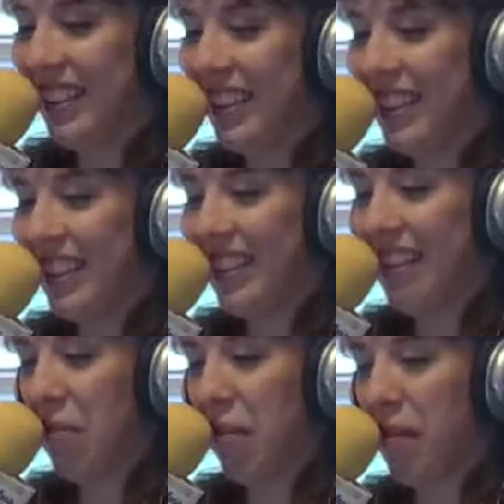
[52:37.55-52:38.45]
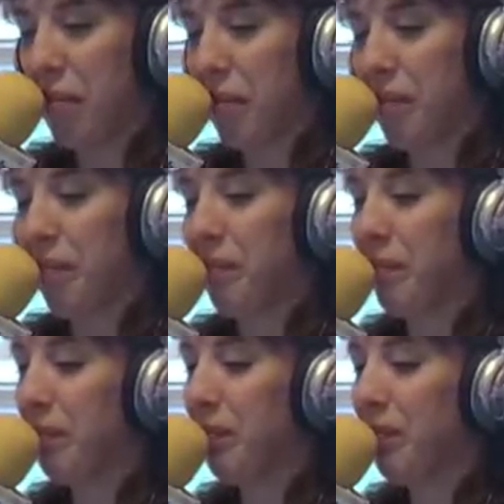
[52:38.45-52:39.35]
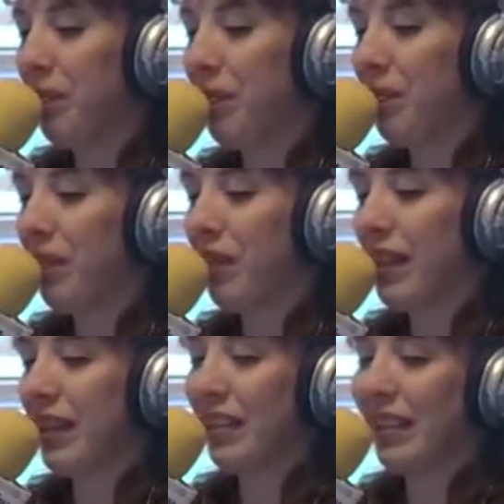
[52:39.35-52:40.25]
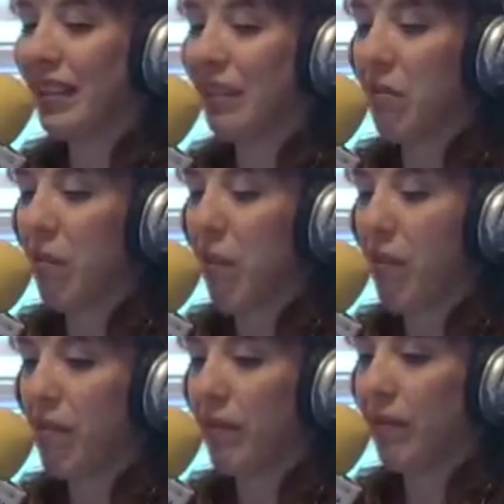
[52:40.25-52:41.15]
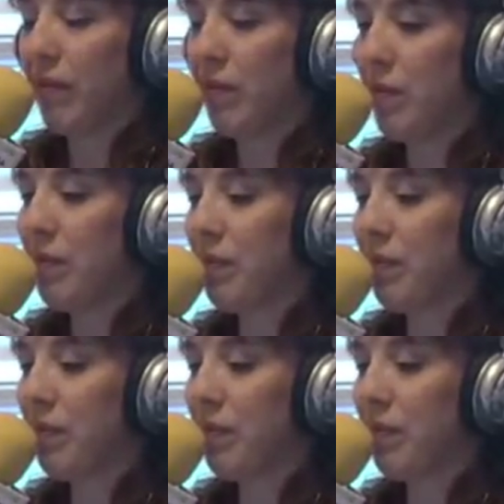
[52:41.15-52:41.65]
listen to you, but they don't. But bother them, not me. I'm not